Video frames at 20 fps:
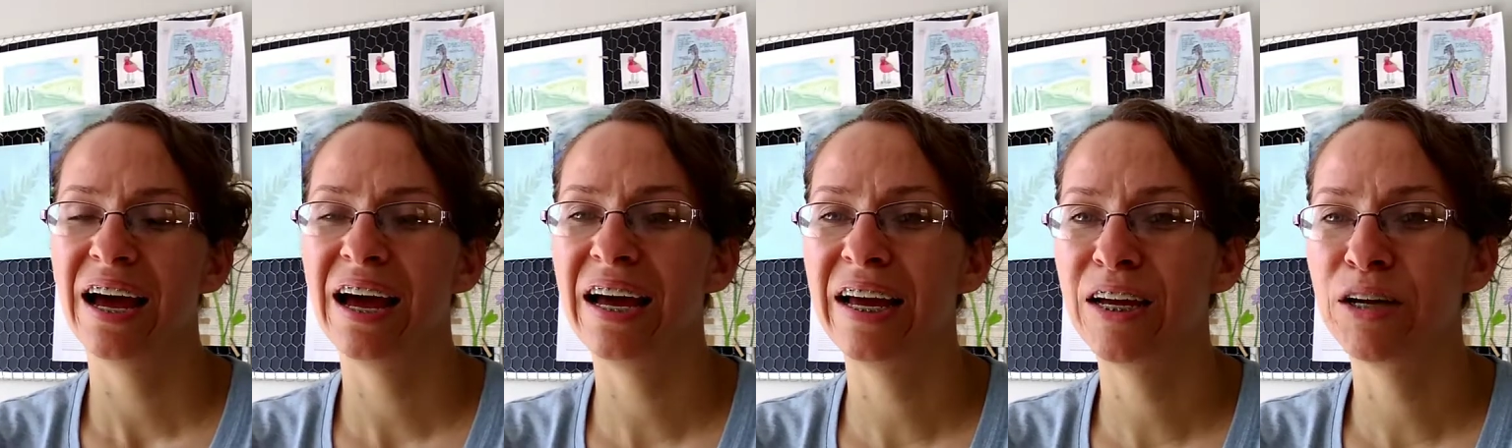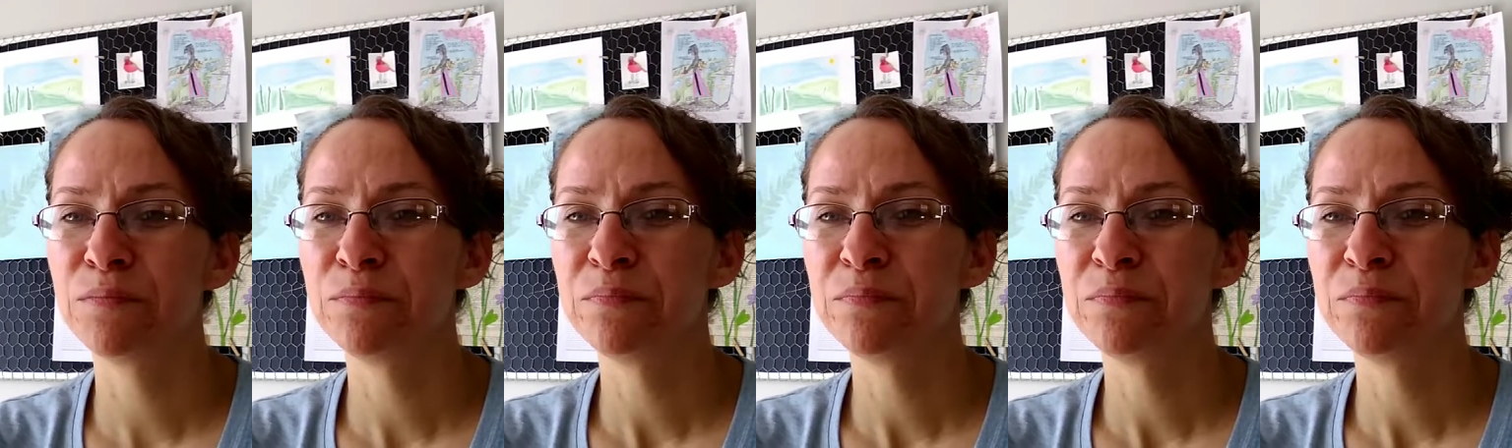
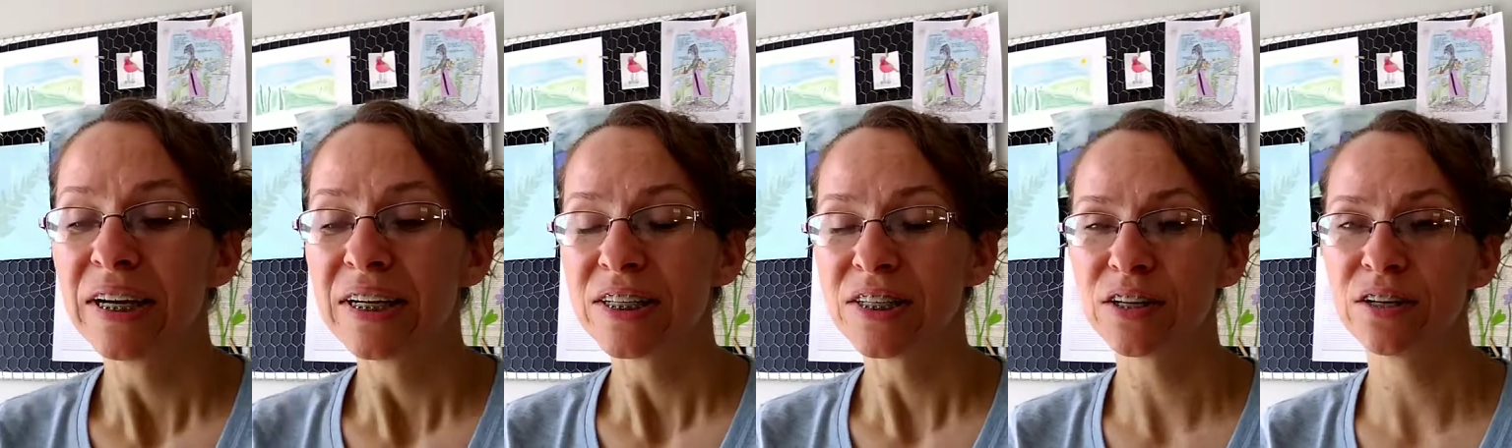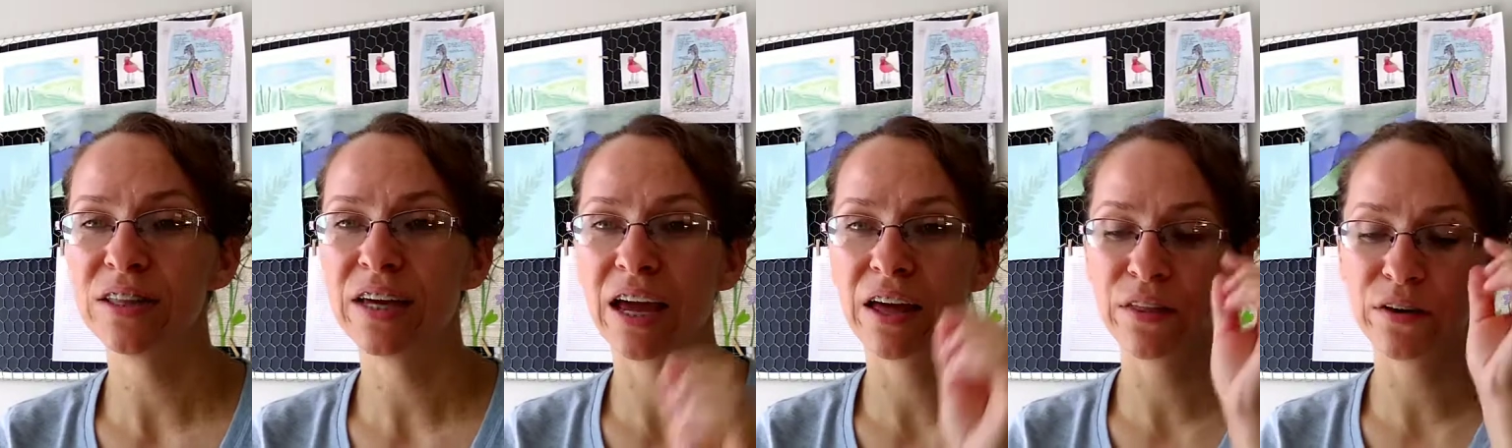Hi.
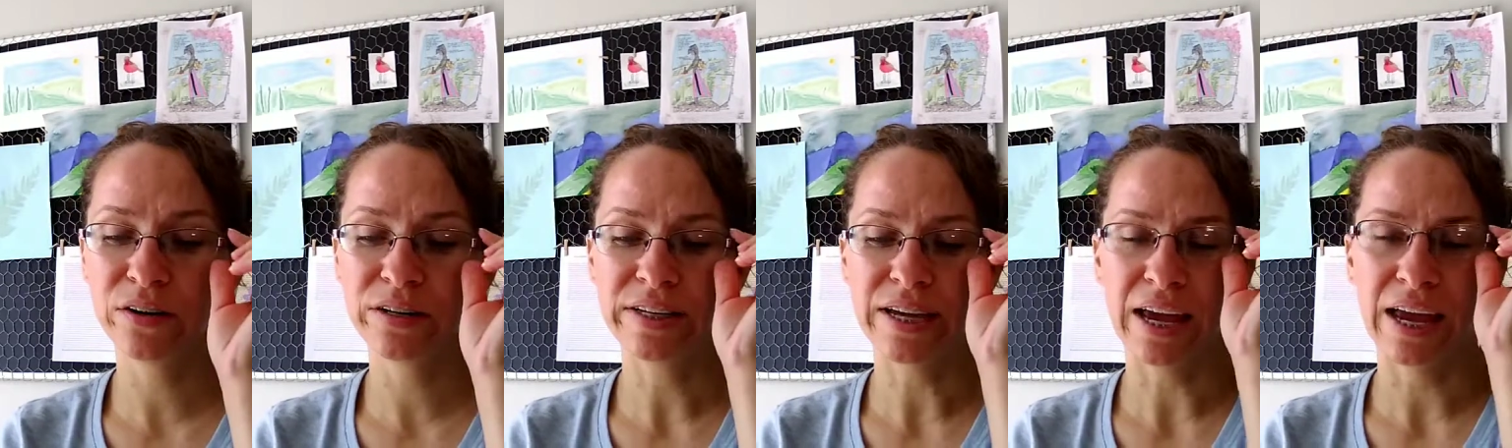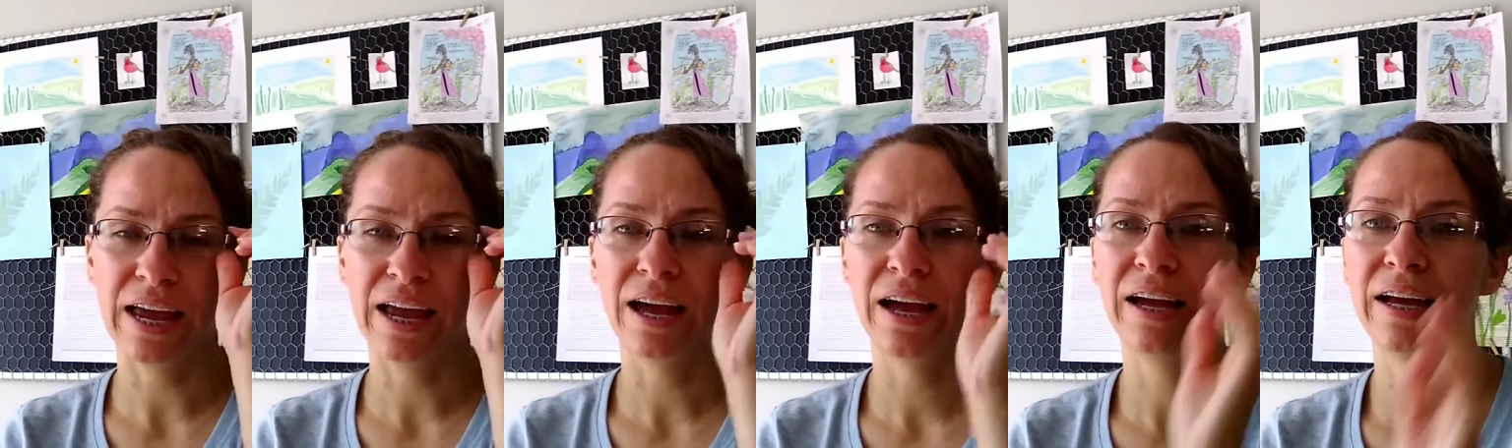So the other
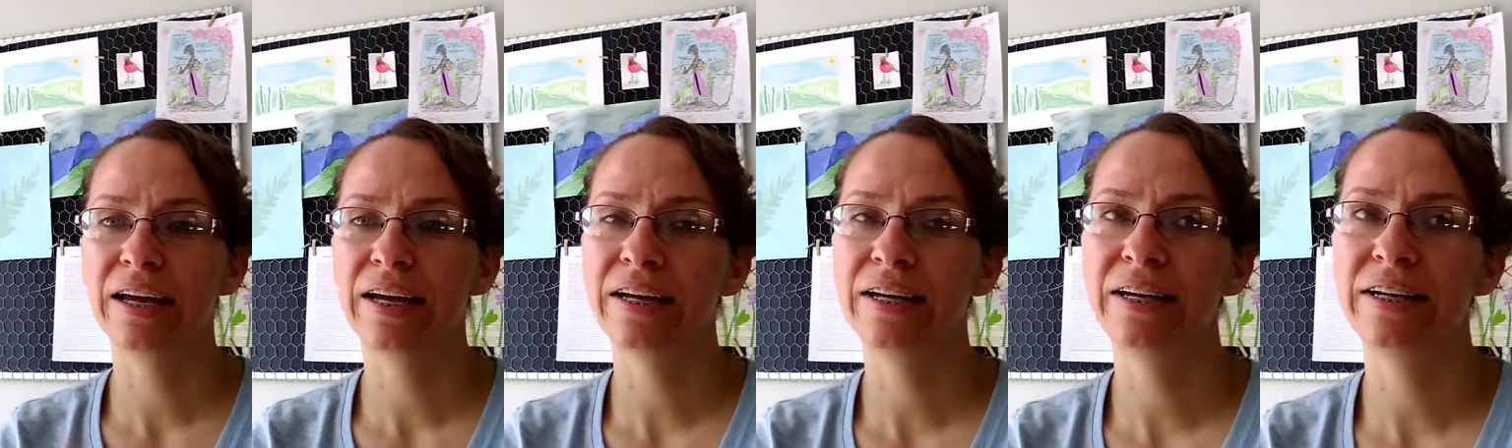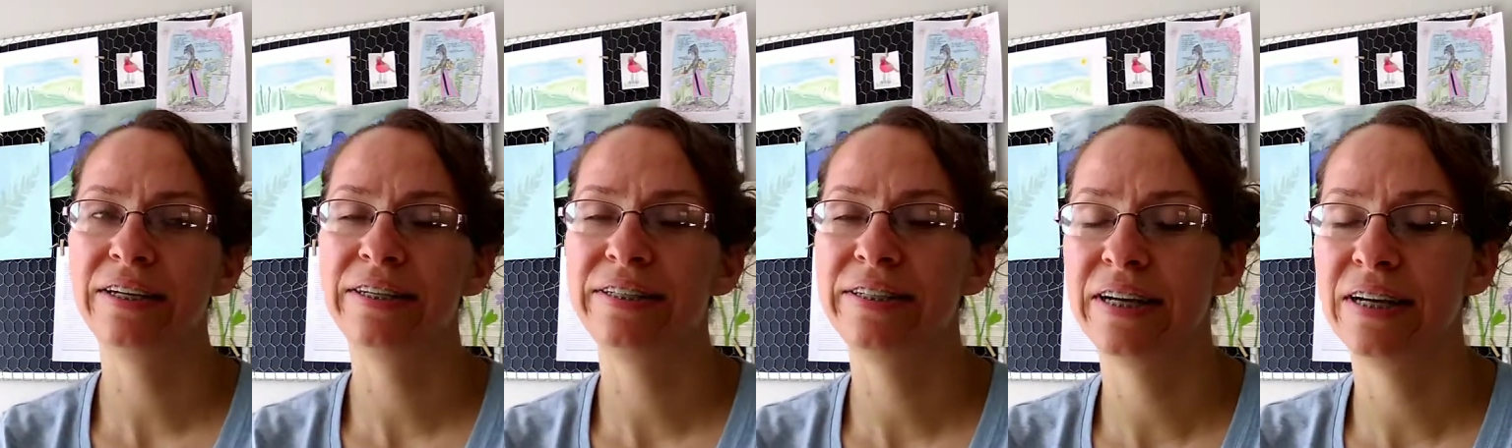day I
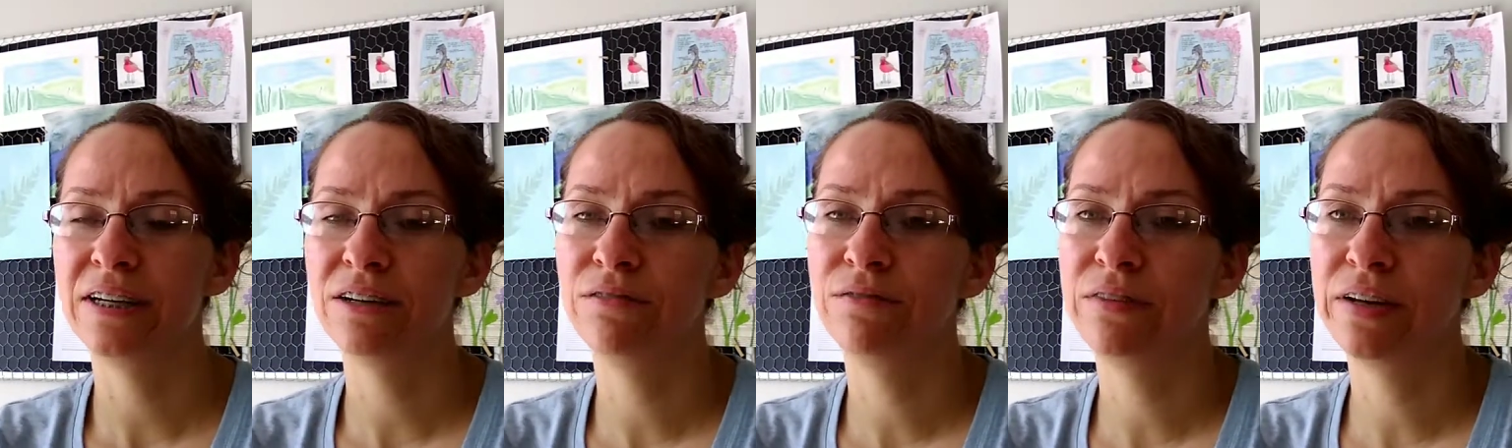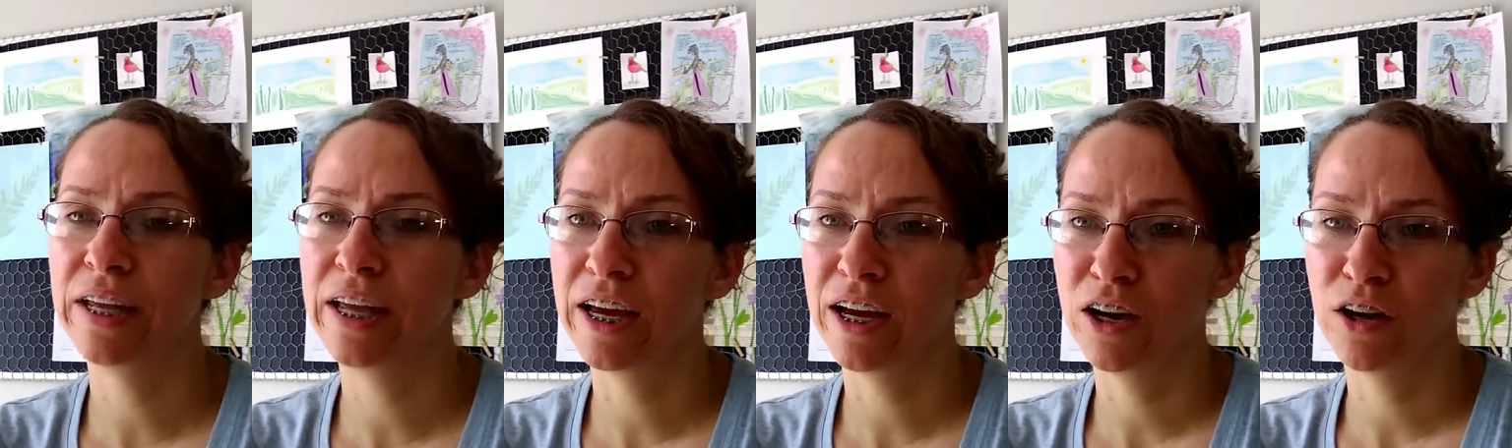had done a
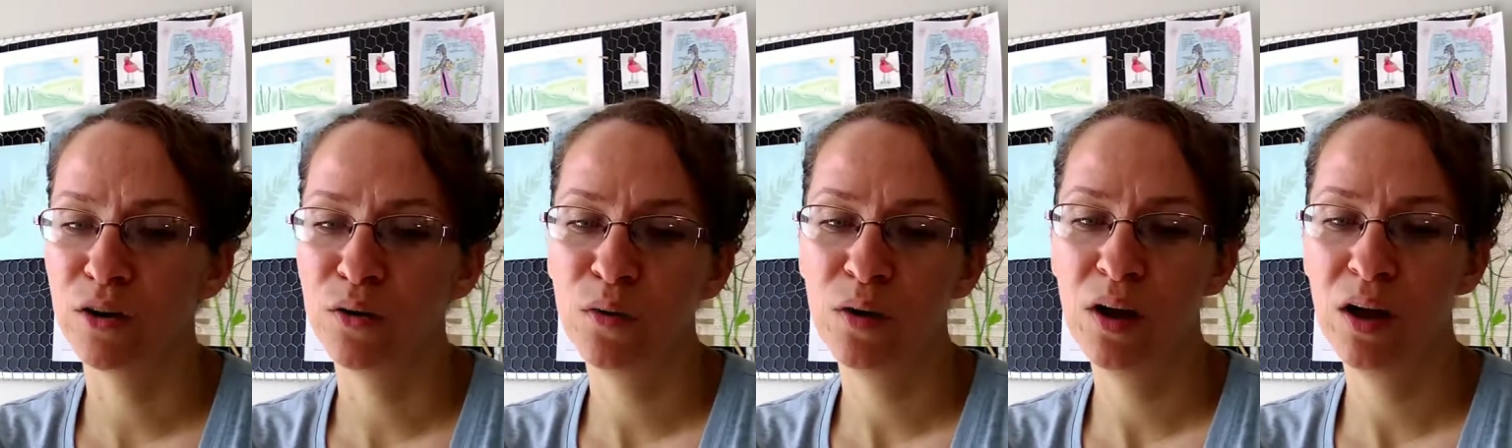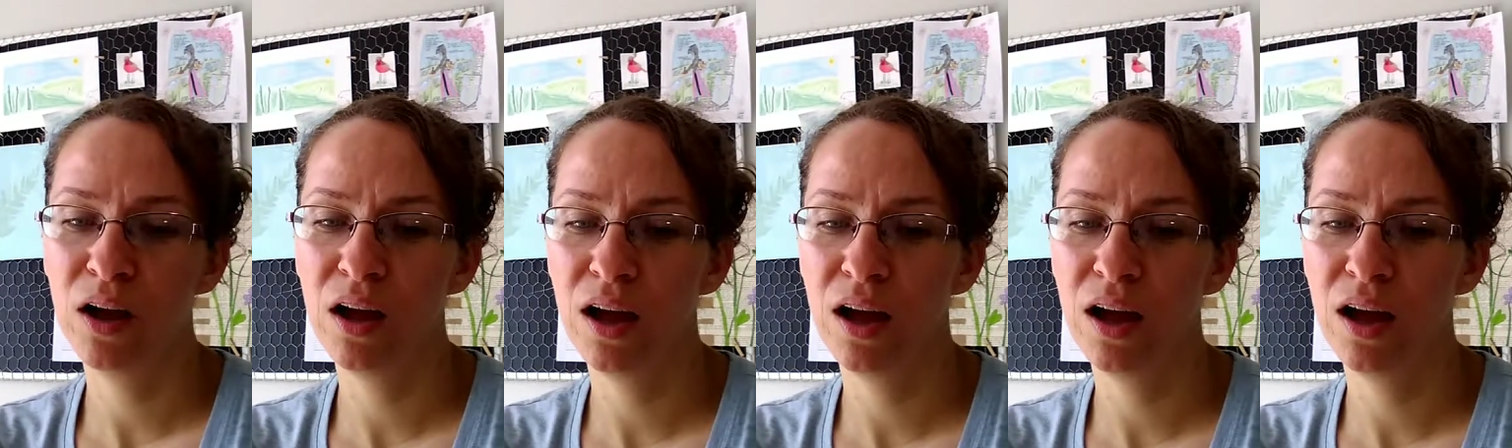video